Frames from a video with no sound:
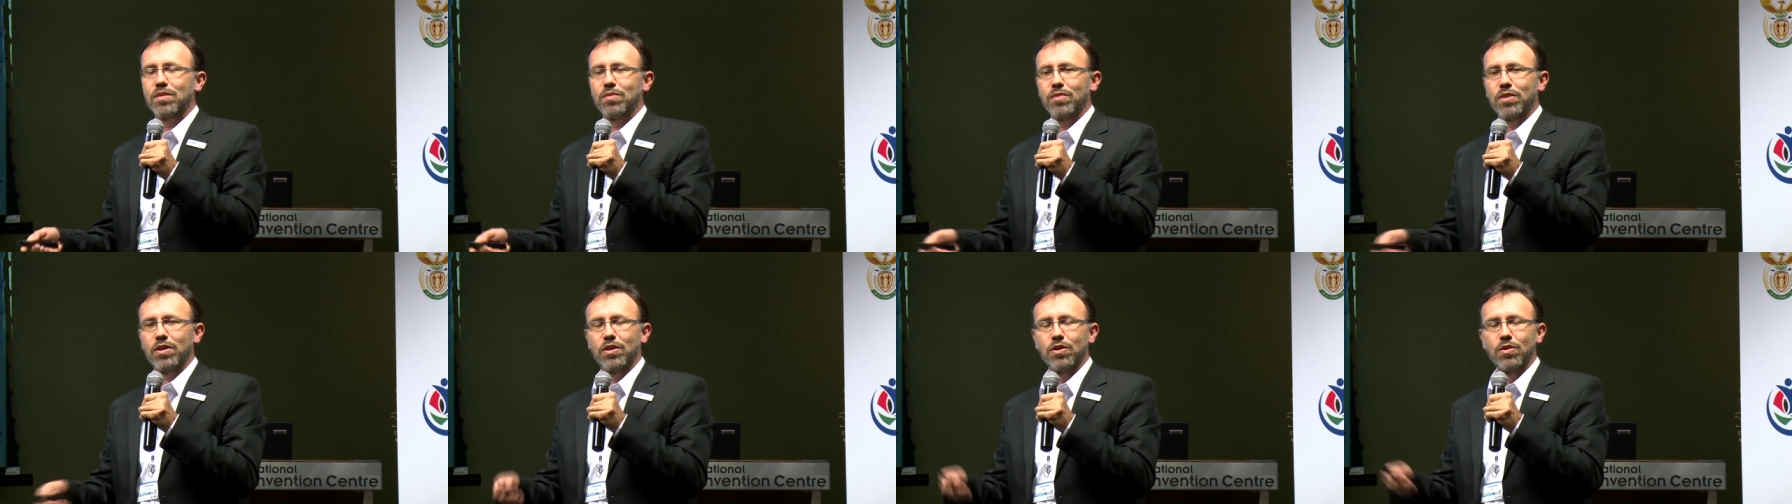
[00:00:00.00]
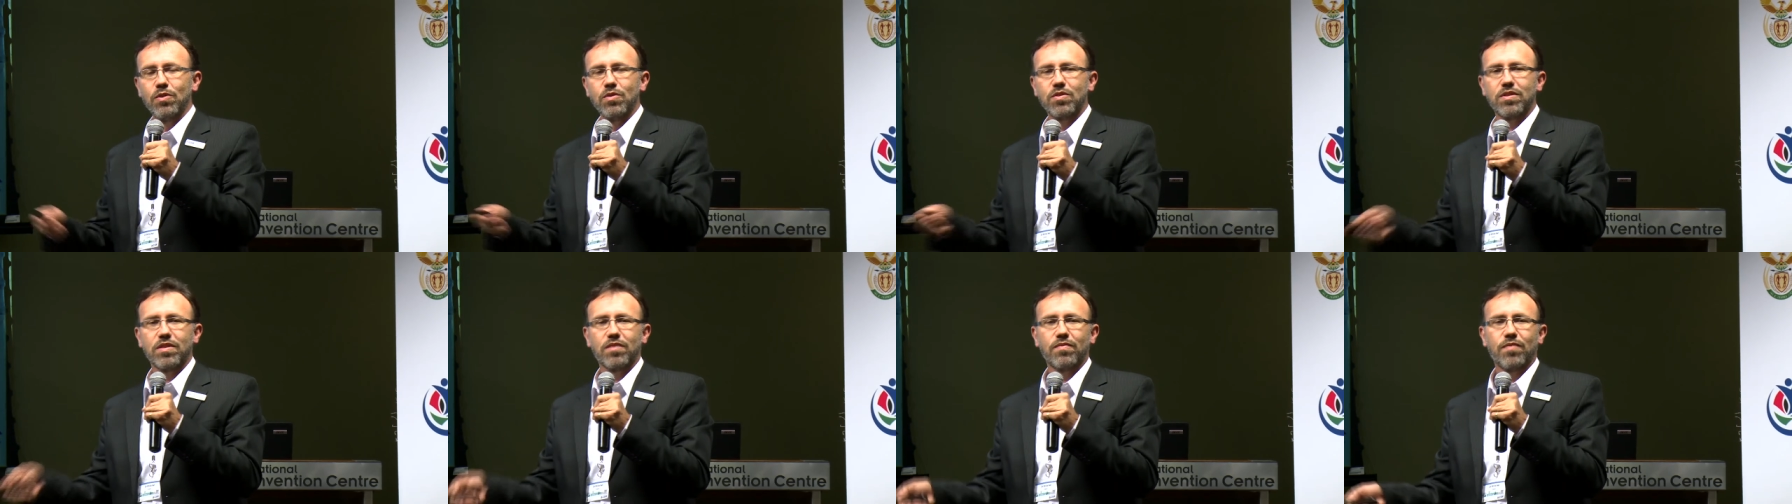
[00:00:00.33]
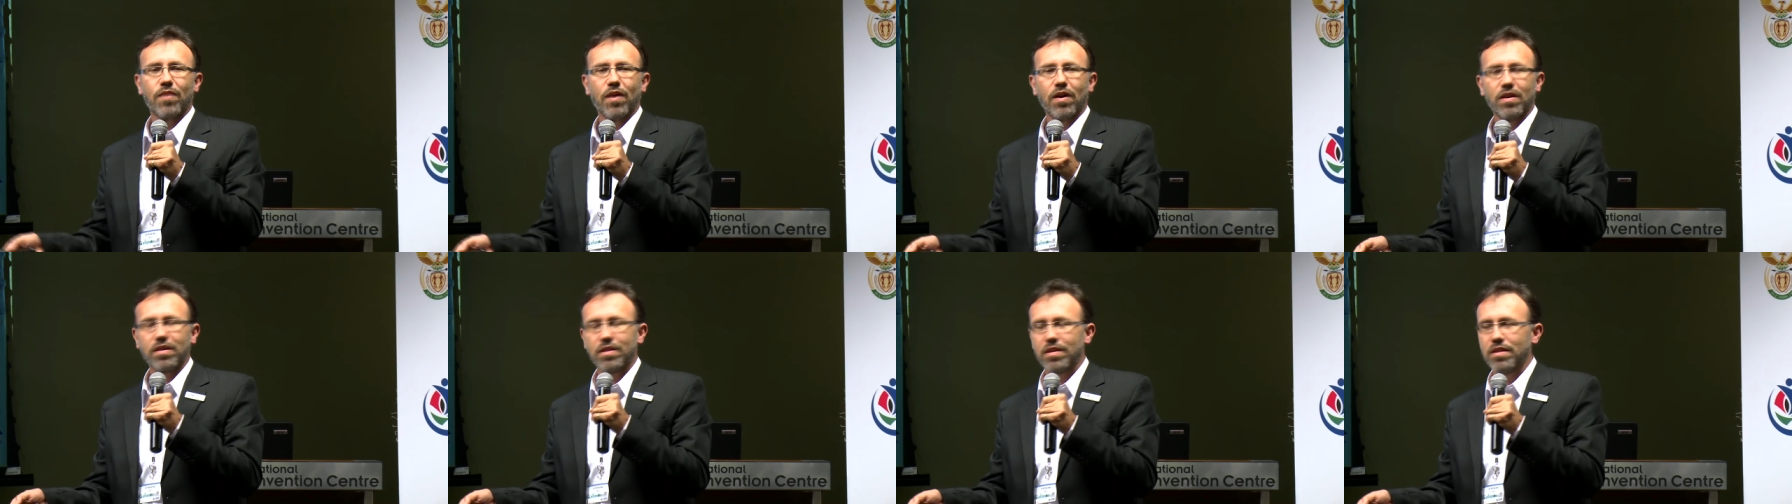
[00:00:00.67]
a huge
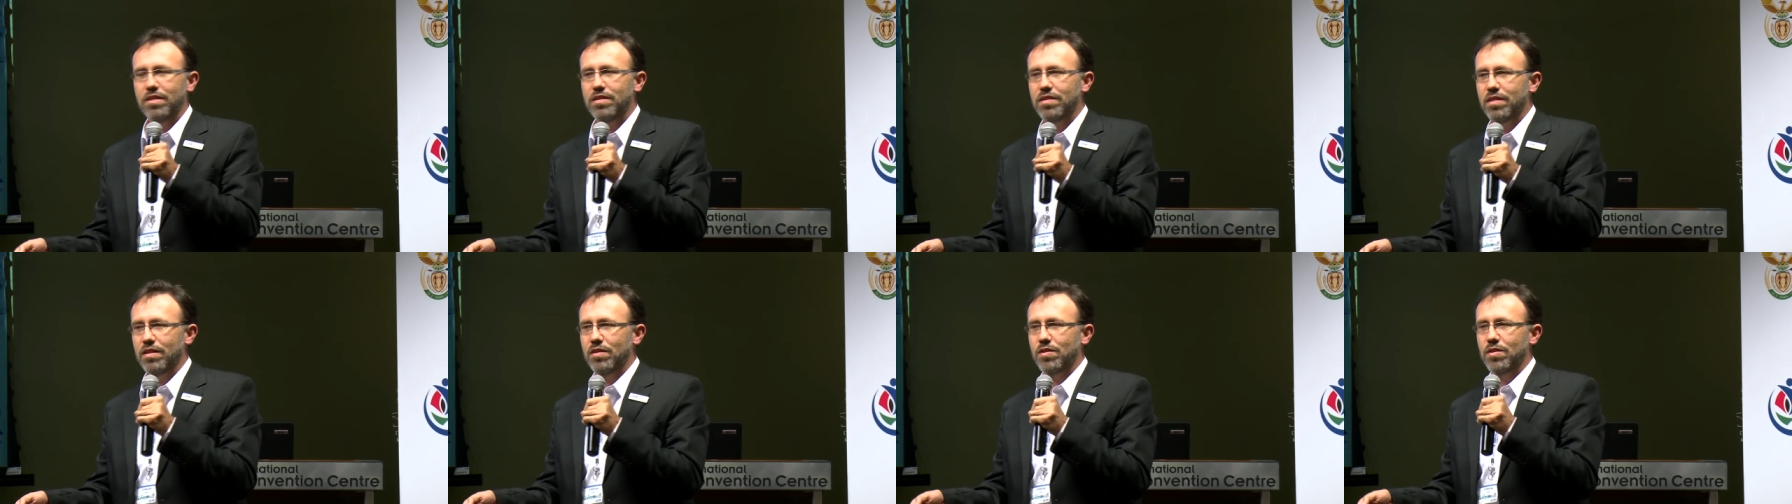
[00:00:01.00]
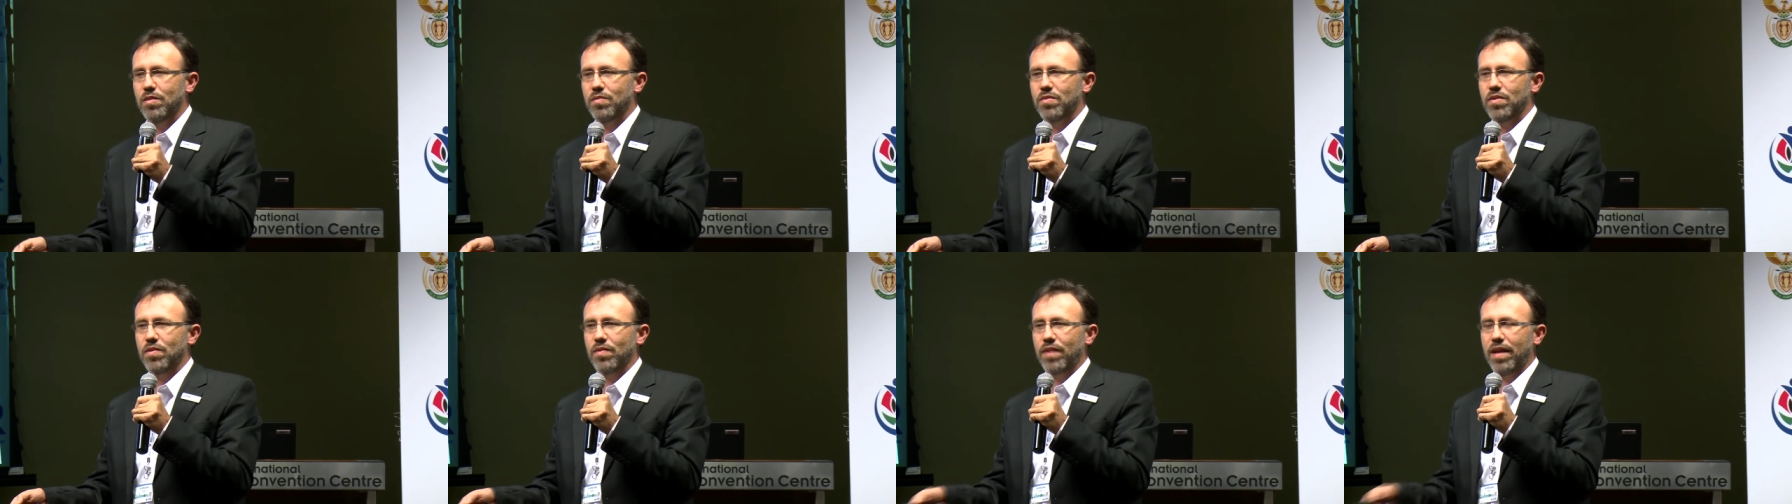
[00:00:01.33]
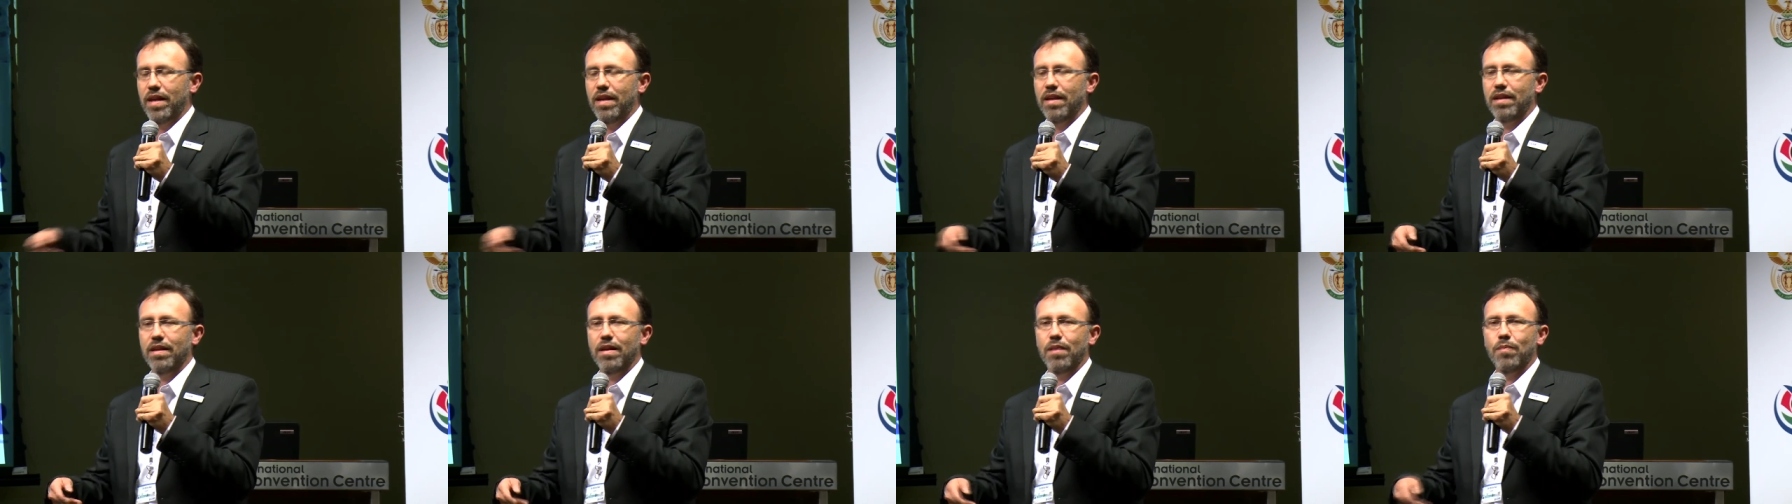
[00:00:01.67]
advantage in terms of
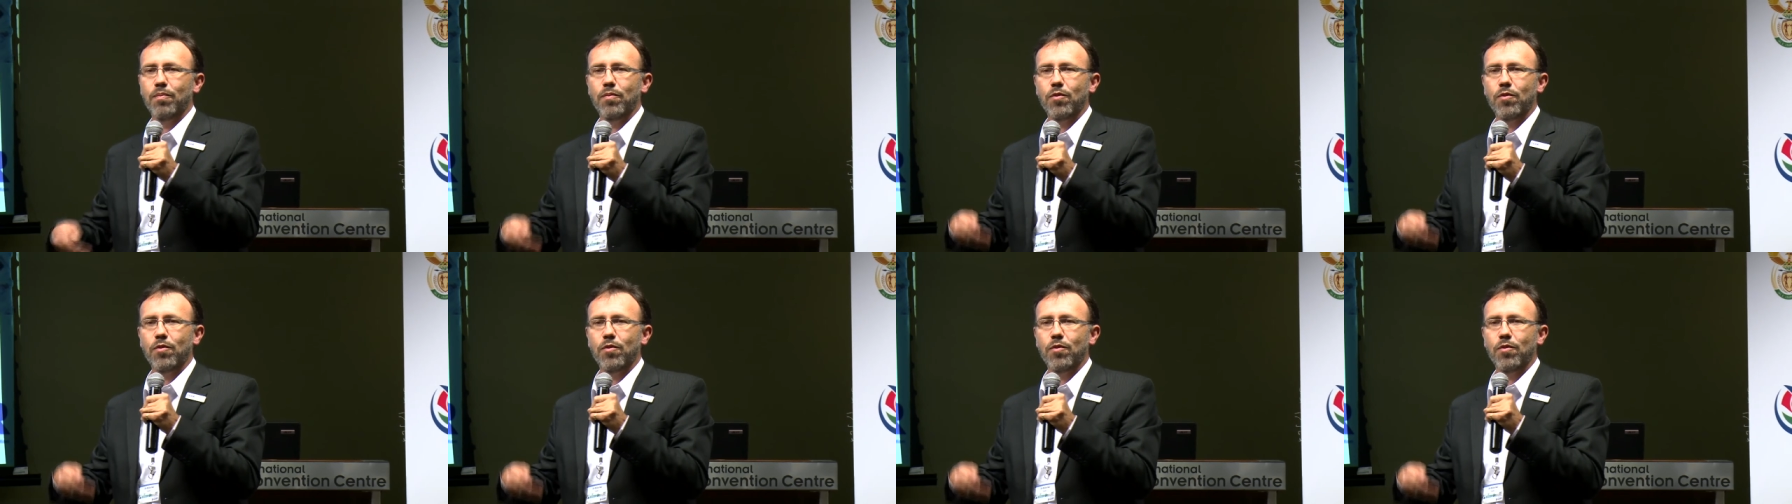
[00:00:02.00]
getting their